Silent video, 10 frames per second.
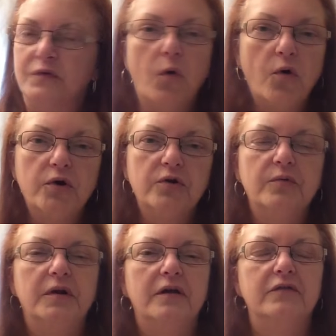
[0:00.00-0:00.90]
corner,
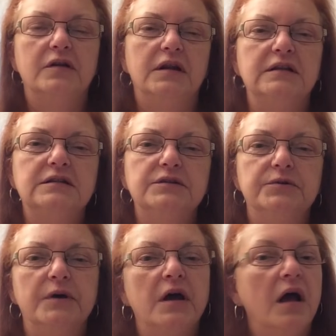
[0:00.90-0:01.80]
whatever you need to
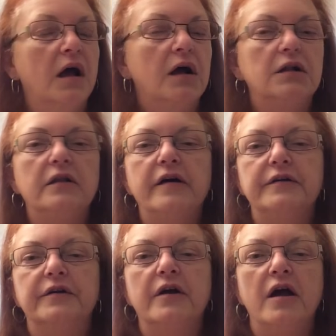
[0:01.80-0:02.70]
do.
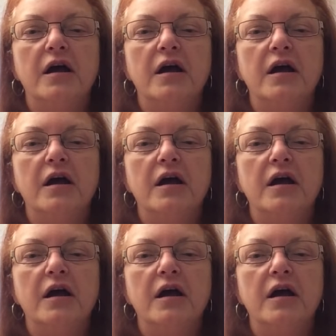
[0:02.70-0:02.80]
Clutter.